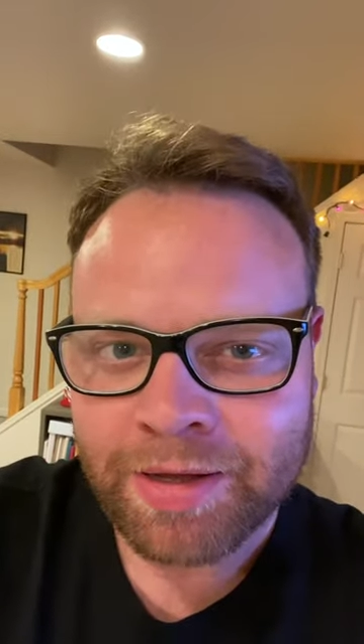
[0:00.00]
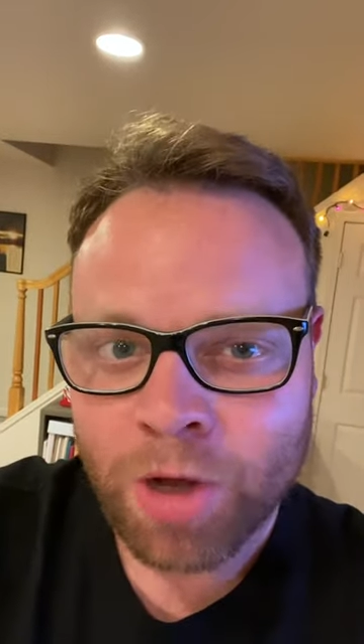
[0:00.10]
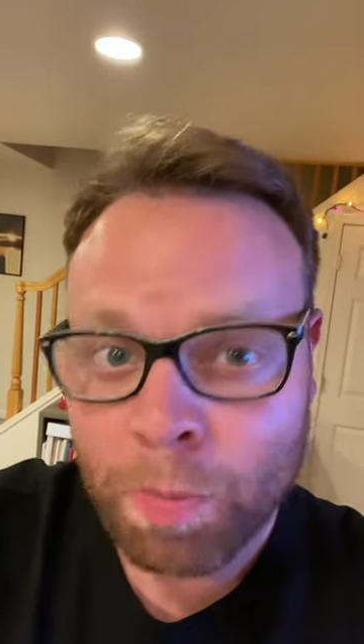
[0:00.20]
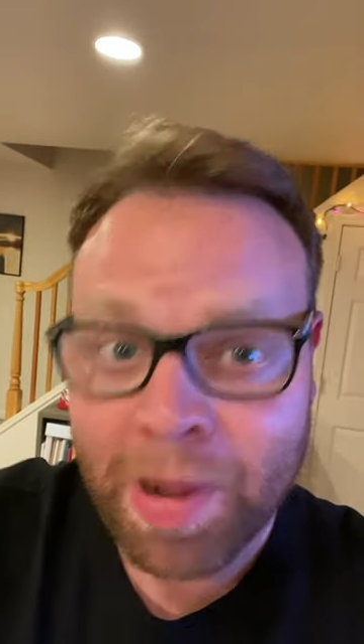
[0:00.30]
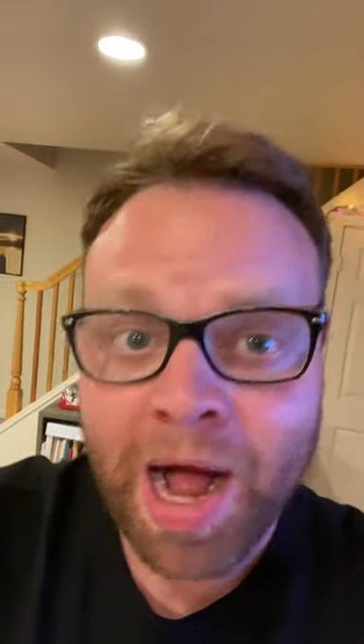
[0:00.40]

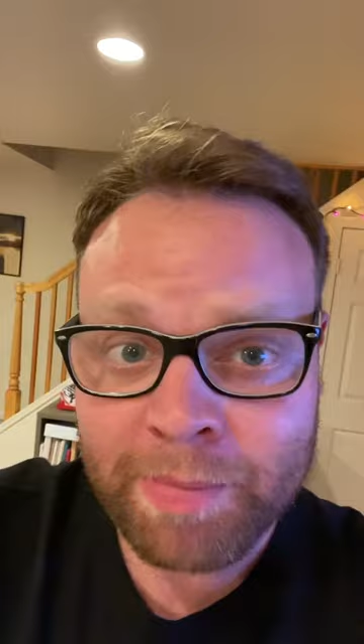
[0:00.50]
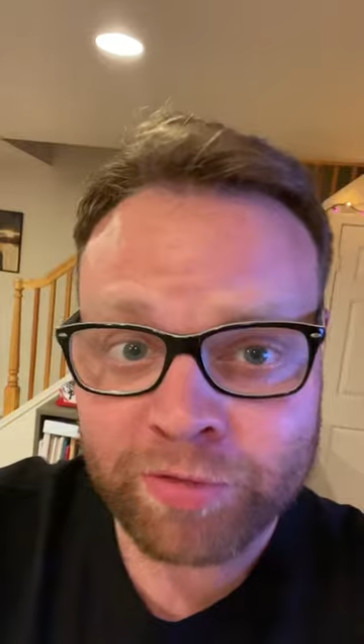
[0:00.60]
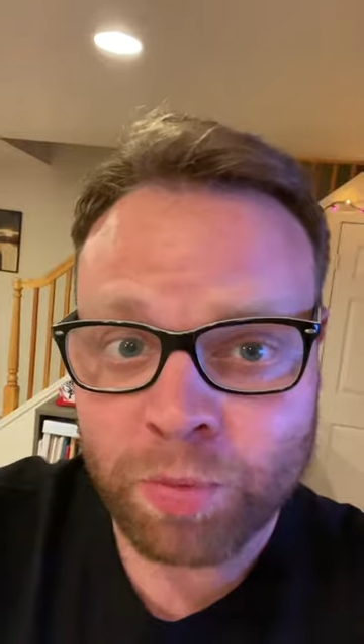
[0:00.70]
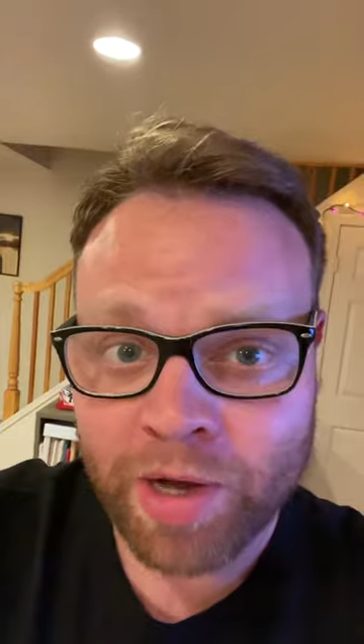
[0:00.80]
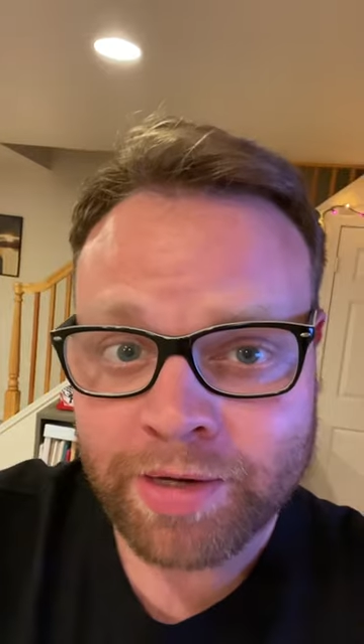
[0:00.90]

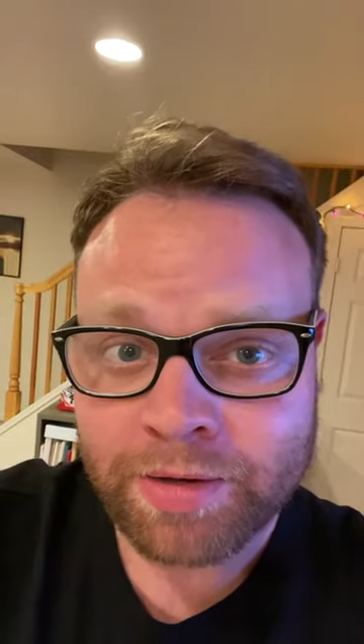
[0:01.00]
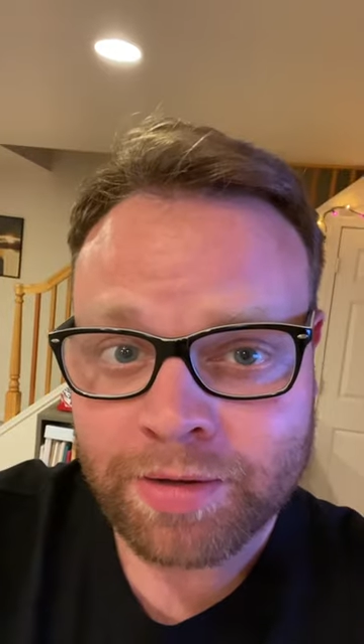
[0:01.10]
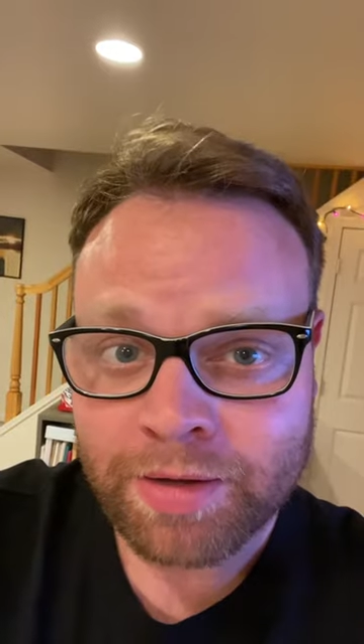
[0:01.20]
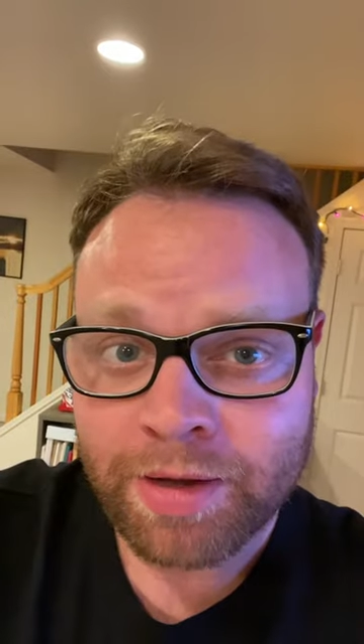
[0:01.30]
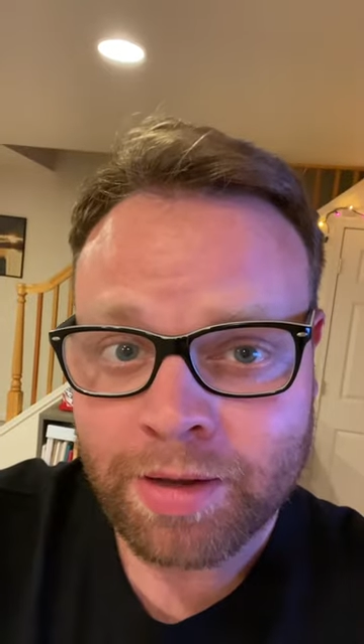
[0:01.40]
Obama's one.
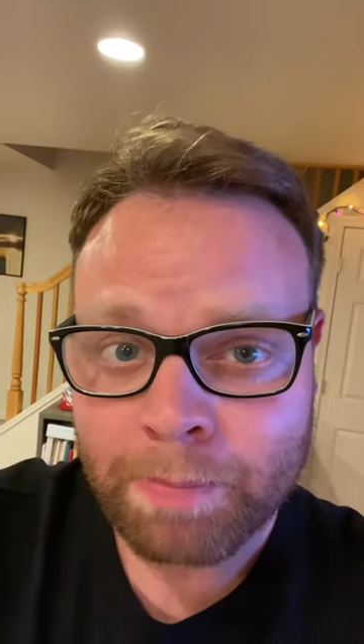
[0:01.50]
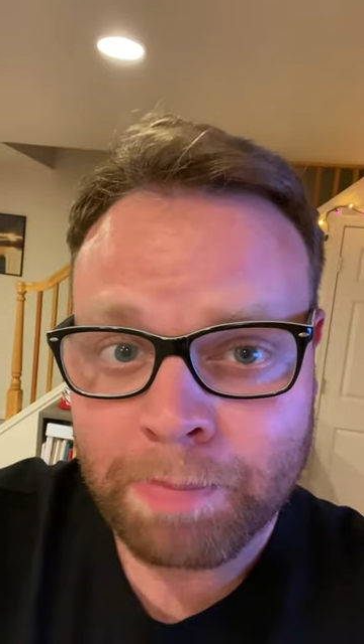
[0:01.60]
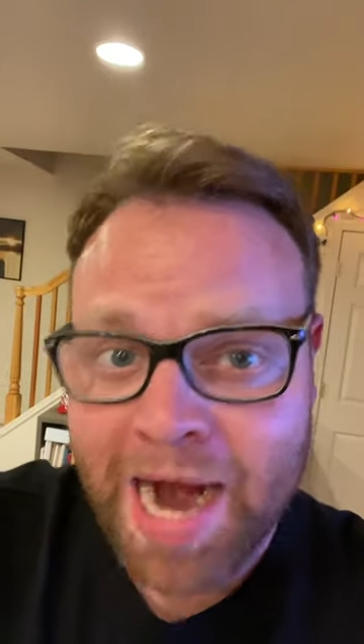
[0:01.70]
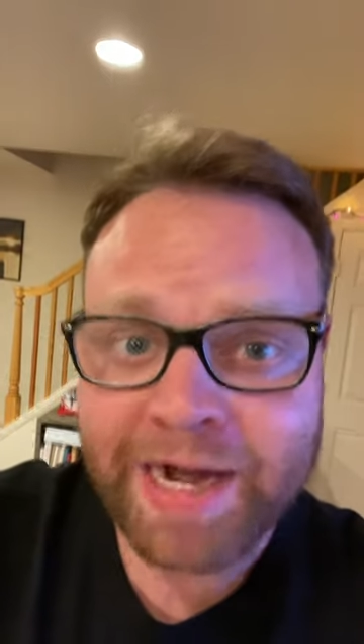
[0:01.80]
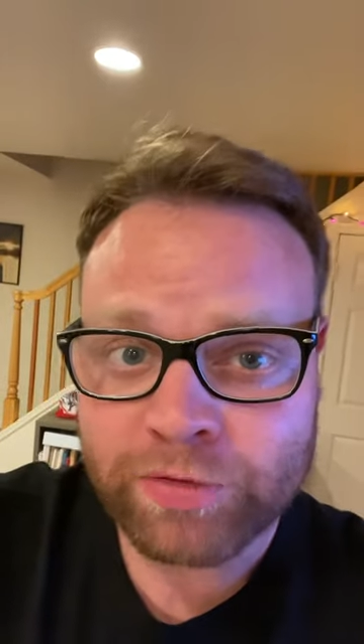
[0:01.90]

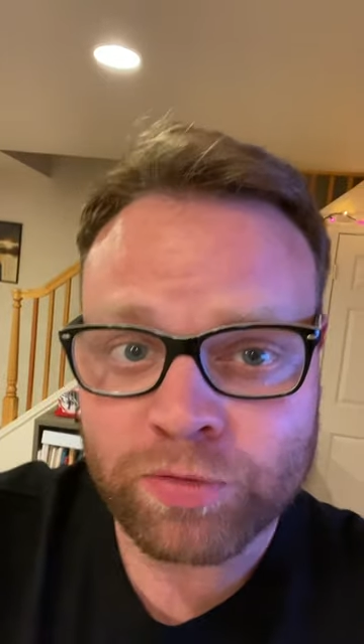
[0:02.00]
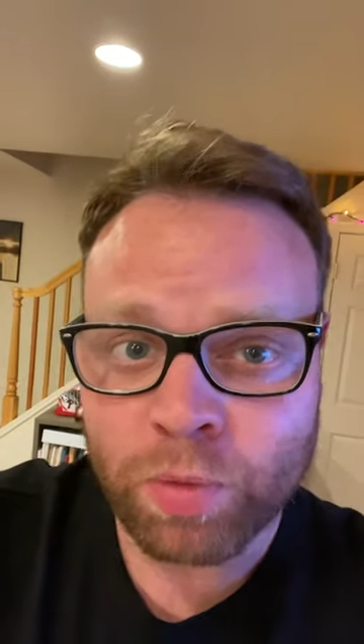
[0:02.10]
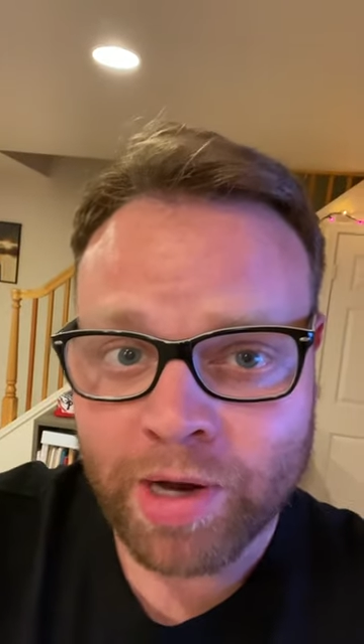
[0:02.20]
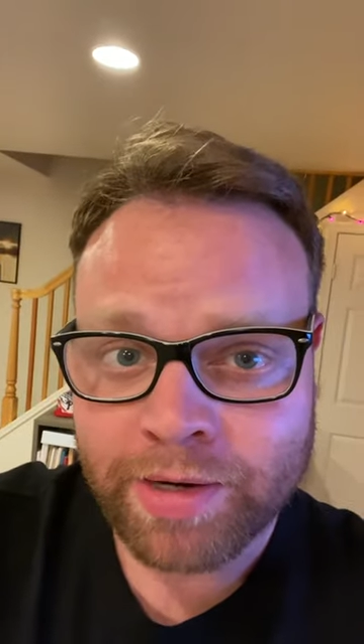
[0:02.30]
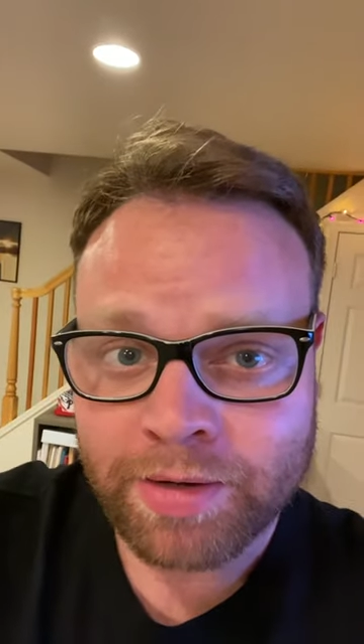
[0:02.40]
Biden's
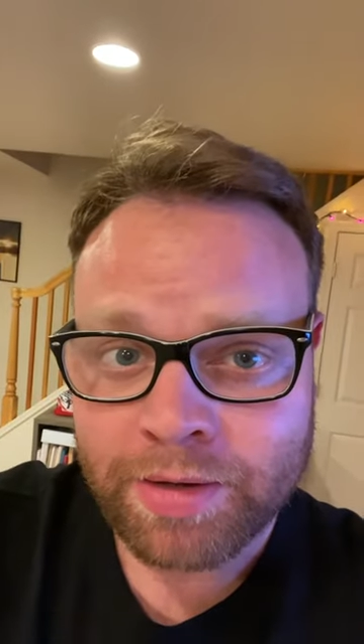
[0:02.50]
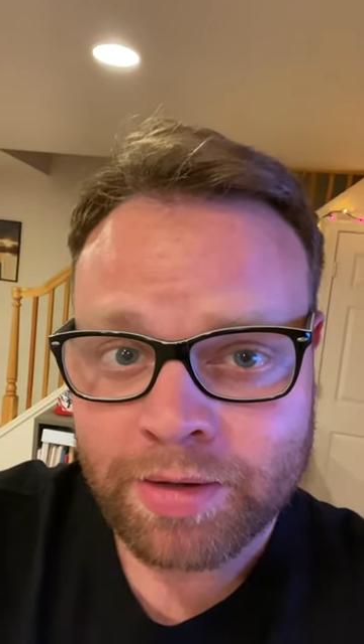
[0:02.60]
one.